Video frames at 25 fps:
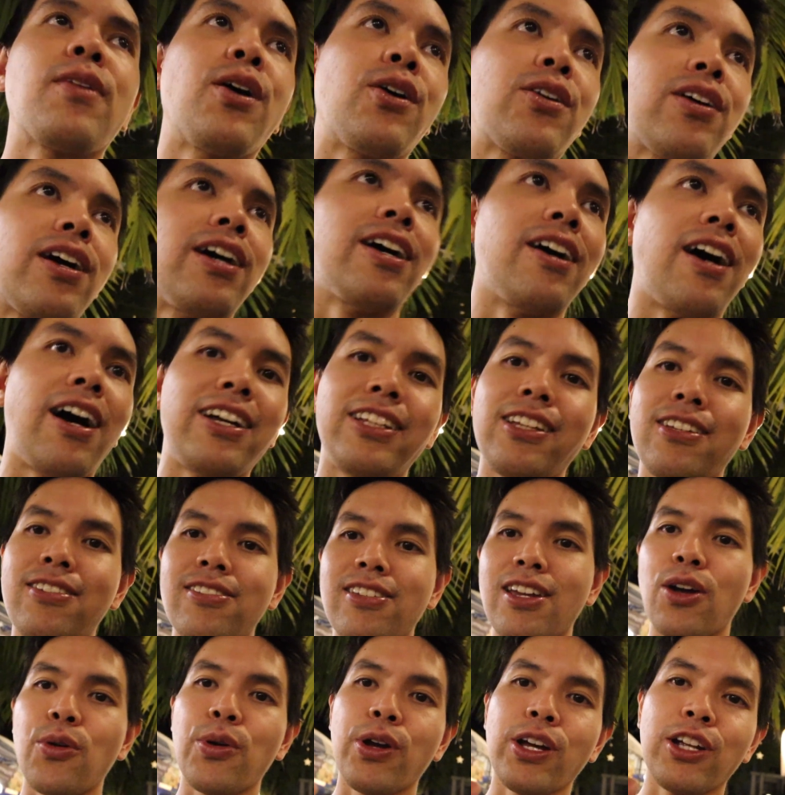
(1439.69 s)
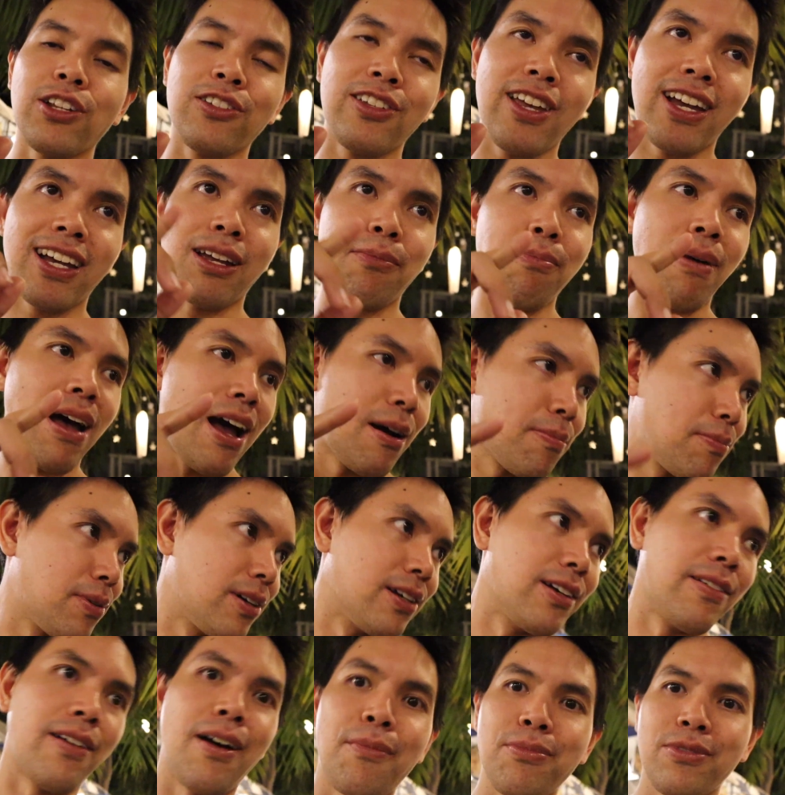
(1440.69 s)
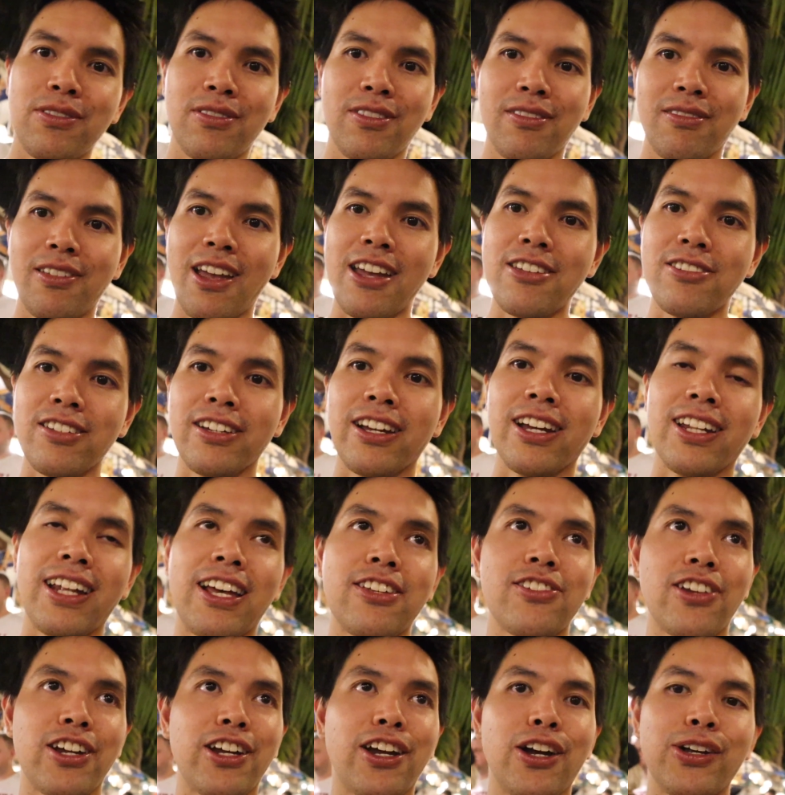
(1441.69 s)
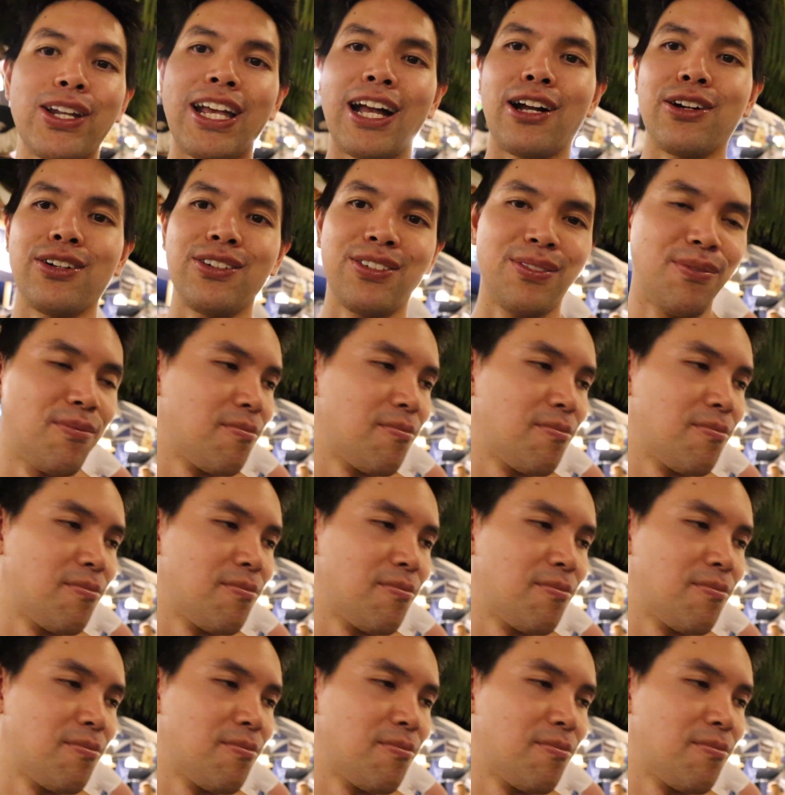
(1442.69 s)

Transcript: Okay, I did say we're going to take it back, but I'm tasting it as I go now.